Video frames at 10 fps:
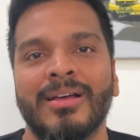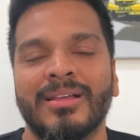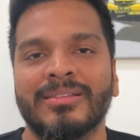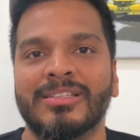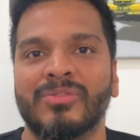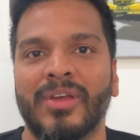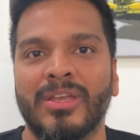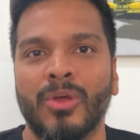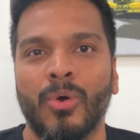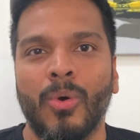this
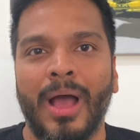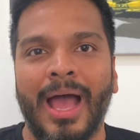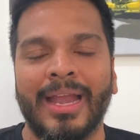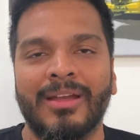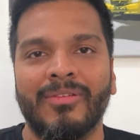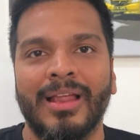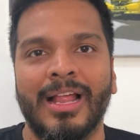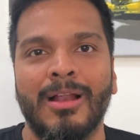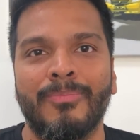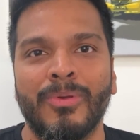video and it will
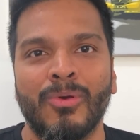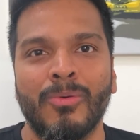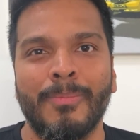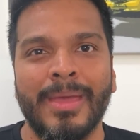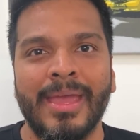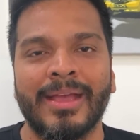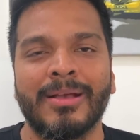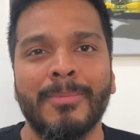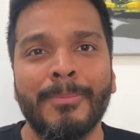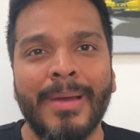help you
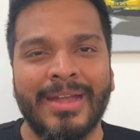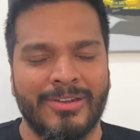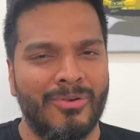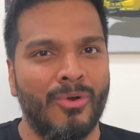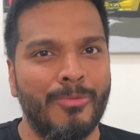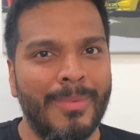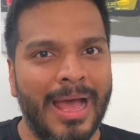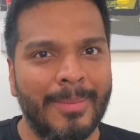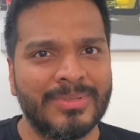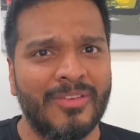make better
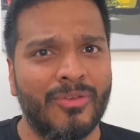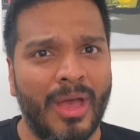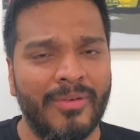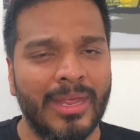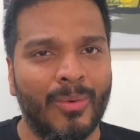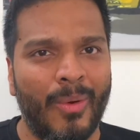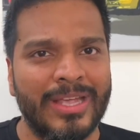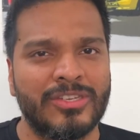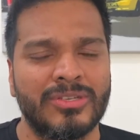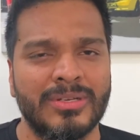roadmaps. If you have any
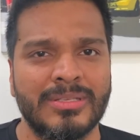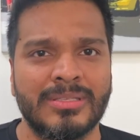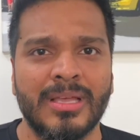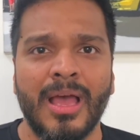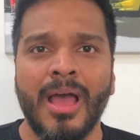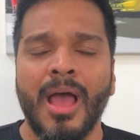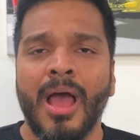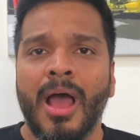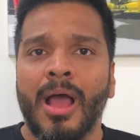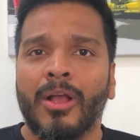questions,
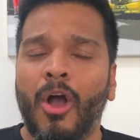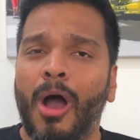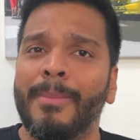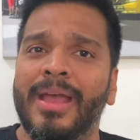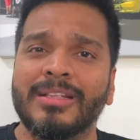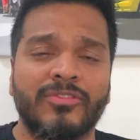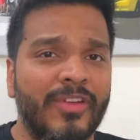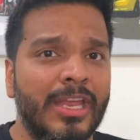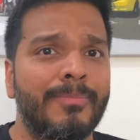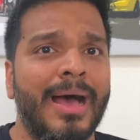comments,
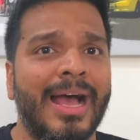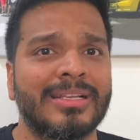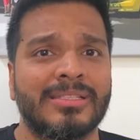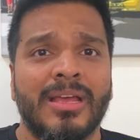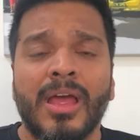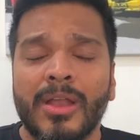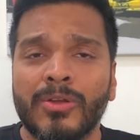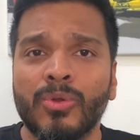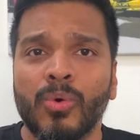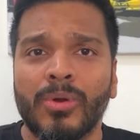feedbacks,
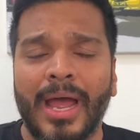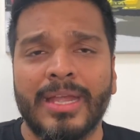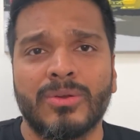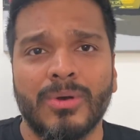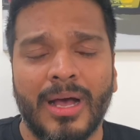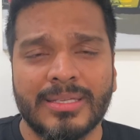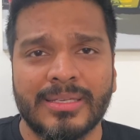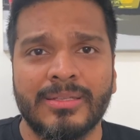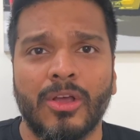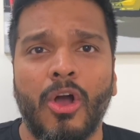do write to us
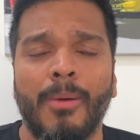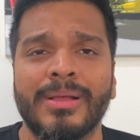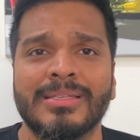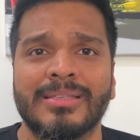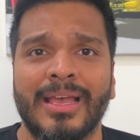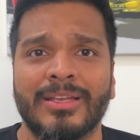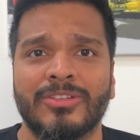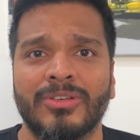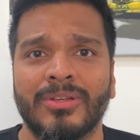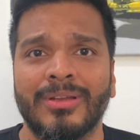in the comment
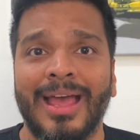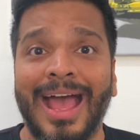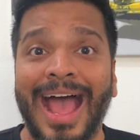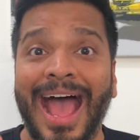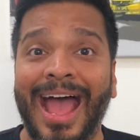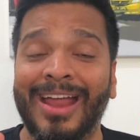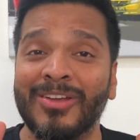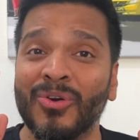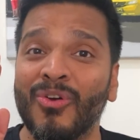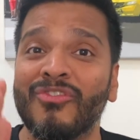section
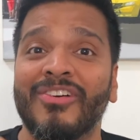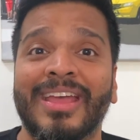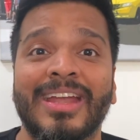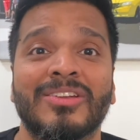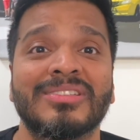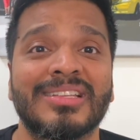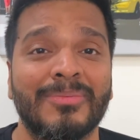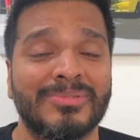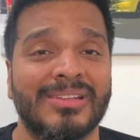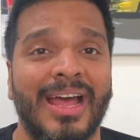and don't forget to
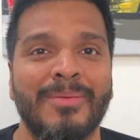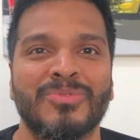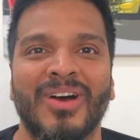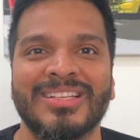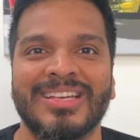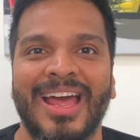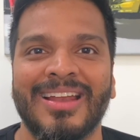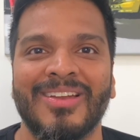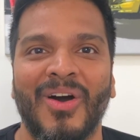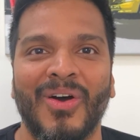subscribe to our
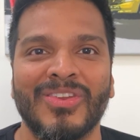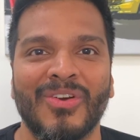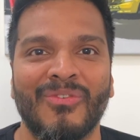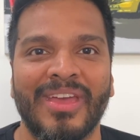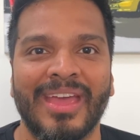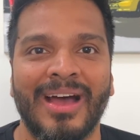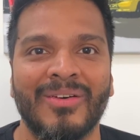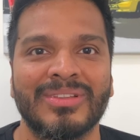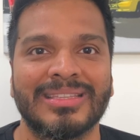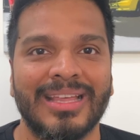channel on your way
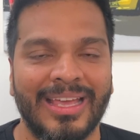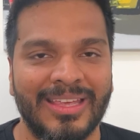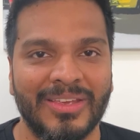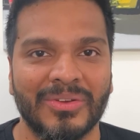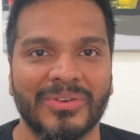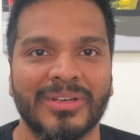out. Thank you.